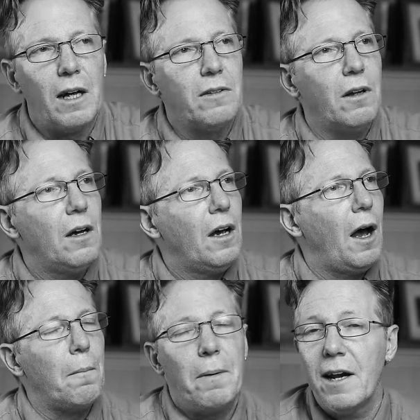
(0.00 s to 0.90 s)
a,
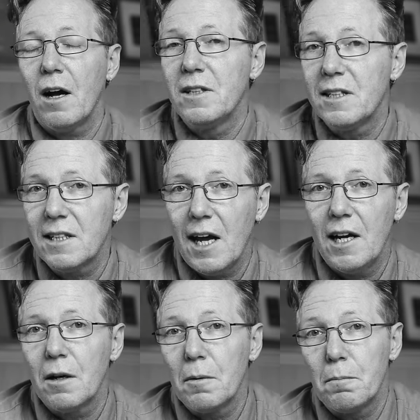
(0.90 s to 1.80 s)
a better
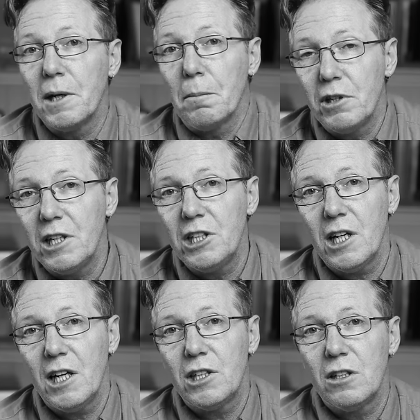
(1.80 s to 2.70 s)
understanding and
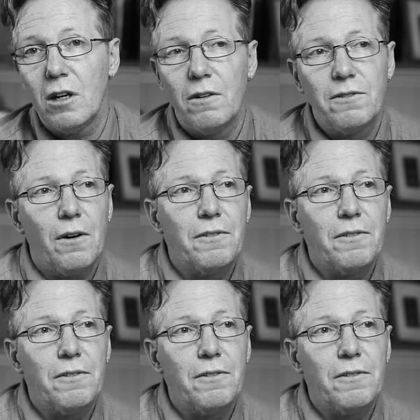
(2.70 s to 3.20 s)
appreciation of,